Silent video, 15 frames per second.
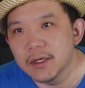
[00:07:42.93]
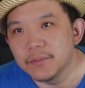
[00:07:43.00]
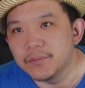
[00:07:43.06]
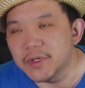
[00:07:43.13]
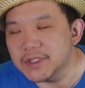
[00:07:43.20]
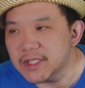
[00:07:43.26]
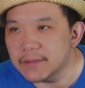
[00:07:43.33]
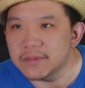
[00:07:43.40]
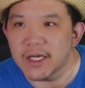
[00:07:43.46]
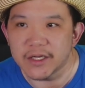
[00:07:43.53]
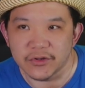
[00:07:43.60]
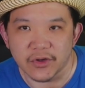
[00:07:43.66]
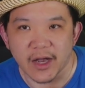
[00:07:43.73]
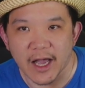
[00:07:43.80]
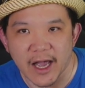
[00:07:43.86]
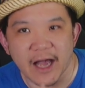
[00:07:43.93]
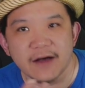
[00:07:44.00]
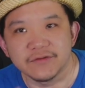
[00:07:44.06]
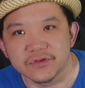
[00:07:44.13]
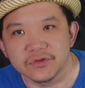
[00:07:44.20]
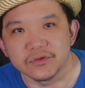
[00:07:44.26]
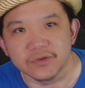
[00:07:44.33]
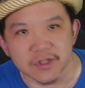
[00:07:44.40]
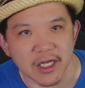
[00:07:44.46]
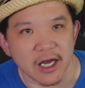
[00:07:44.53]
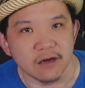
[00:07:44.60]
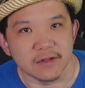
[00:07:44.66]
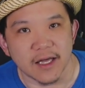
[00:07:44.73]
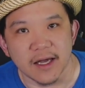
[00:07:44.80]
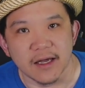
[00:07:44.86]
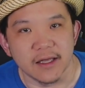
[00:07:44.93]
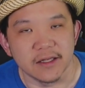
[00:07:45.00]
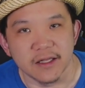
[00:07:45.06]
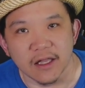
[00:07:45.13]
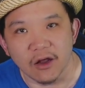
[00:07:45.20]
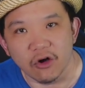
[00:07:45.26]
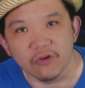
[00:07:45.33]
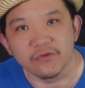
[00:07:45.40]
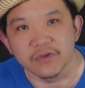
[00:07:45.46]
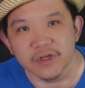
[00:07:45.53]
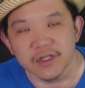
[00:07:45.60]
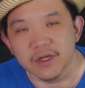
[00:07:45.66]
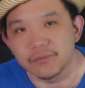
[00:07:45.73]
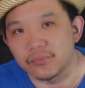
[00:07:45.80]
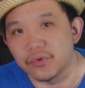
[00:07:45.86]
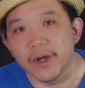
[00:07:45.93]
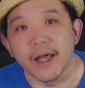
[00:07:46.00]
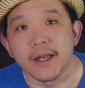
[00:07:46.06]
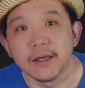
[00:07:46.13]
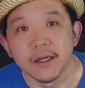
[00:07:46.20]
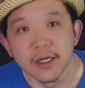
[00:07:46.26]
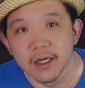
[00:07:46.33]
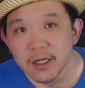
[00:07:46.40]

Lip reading: but sometimes you have to tell that, and then hopefully the brand